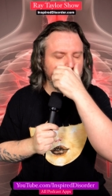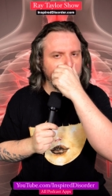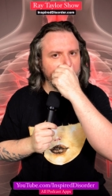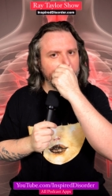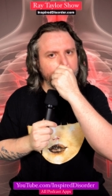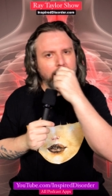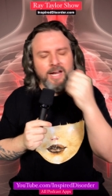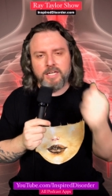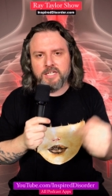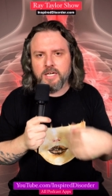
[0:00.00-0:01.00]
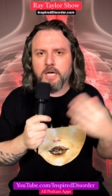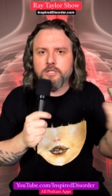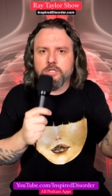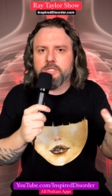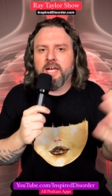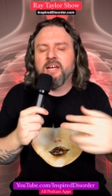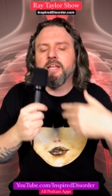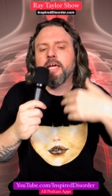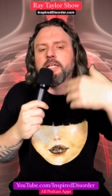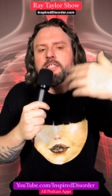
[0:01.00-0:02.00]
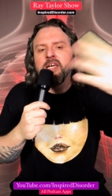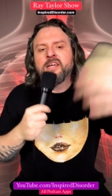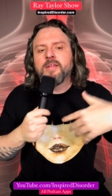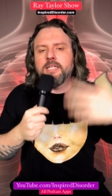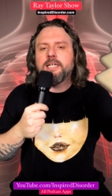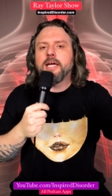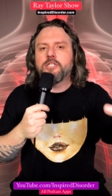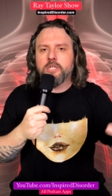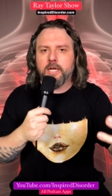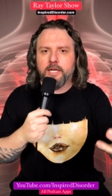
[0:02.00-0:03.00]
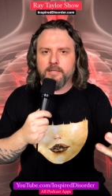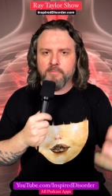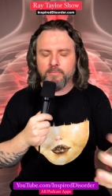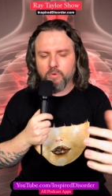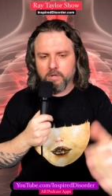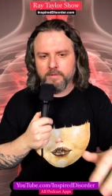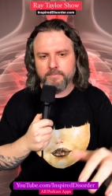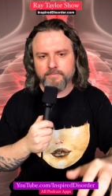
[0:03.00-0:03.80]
know, I didn't understand. Like it's it's educated me more.